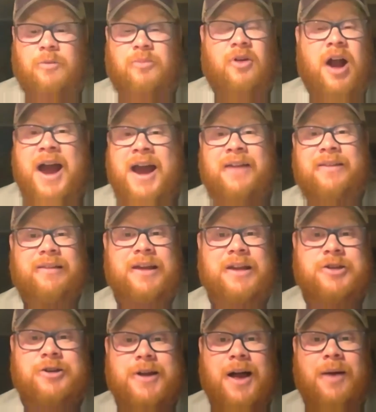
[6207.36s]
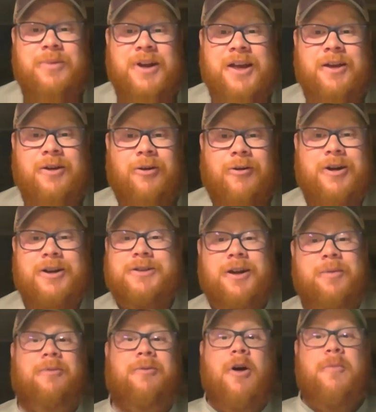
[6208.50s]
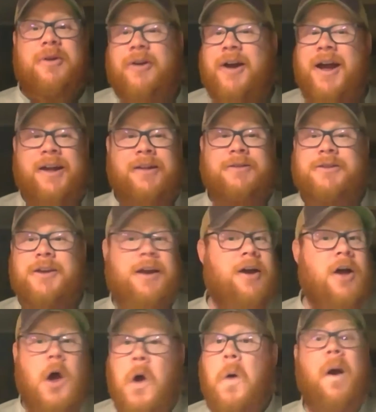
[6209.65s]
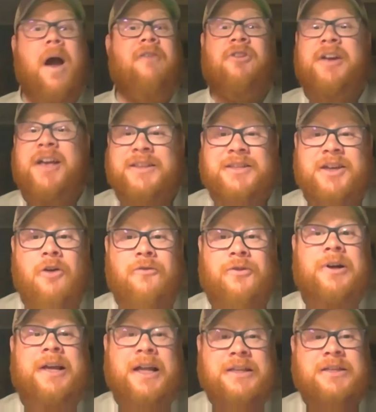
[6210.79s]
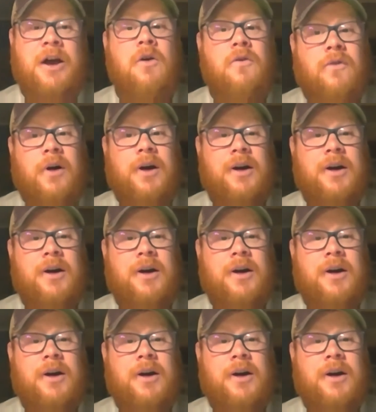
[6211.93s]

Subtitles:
Bryan that leads your company or it's gonna be Roman Reigns, whoever gets over, gets over.